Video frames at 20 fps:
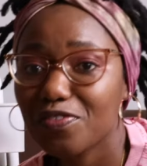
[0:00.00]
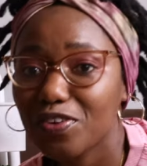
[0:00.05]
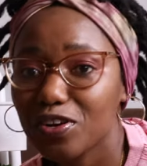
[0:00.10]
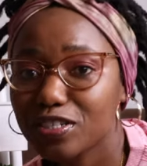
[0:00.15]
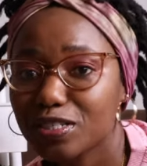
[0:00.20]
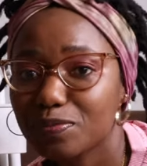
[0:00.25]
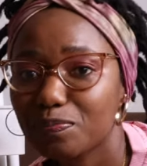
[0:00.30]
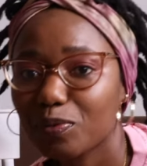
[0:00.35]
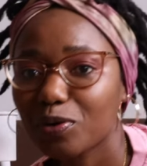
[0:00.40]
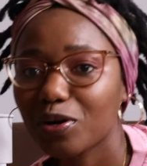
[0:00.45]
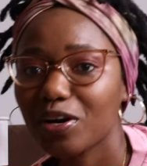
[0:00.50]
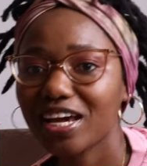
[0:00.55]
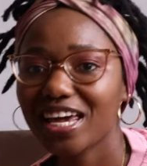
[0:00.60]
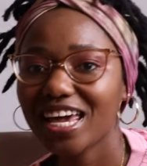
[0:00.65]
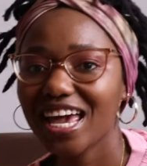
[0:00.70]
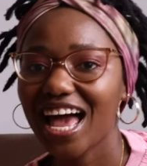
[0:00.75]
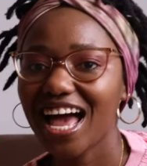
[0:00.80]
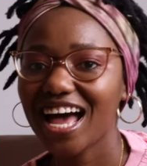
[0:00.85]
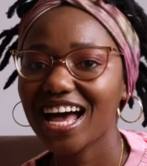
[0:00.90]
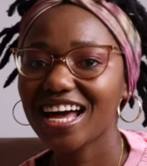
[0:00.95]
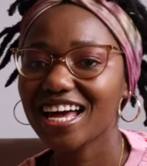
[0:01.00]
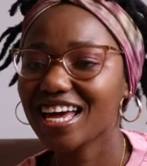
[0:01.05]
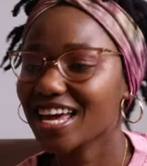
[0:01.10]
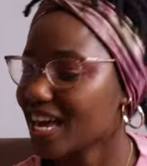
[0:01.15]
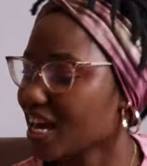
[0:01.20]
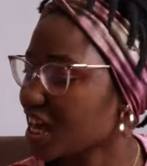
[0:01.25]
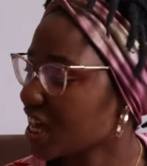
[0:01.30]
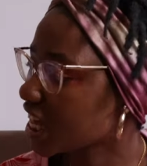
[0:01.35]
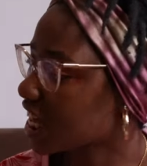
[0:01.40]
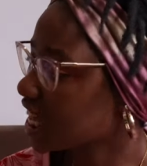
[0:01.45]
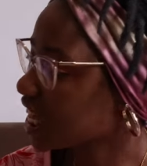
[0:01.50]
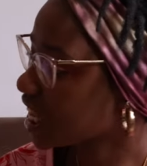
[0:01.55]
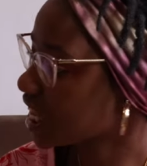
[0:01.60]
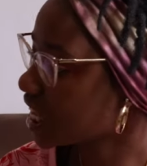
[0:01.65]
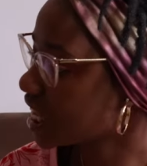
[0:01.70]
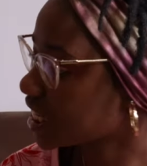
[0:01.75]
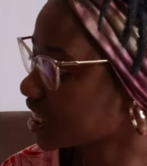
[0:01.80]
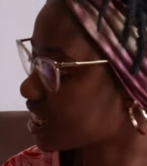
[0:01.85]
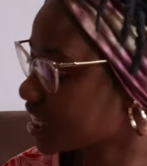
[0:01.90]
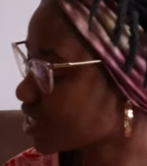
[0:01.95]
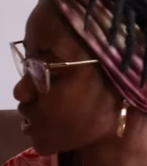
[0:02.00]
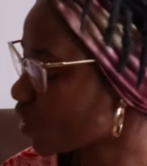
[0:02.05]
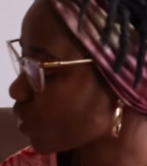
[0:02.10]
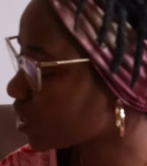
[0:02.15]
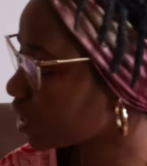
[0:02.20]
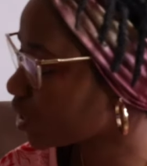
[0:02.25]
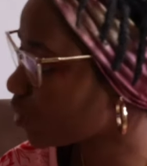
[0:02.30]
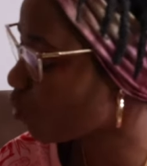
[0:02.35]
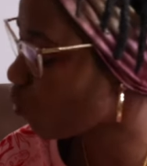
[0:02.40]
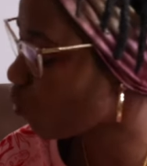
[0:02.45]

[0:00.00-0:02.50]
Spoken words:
first book here is His Only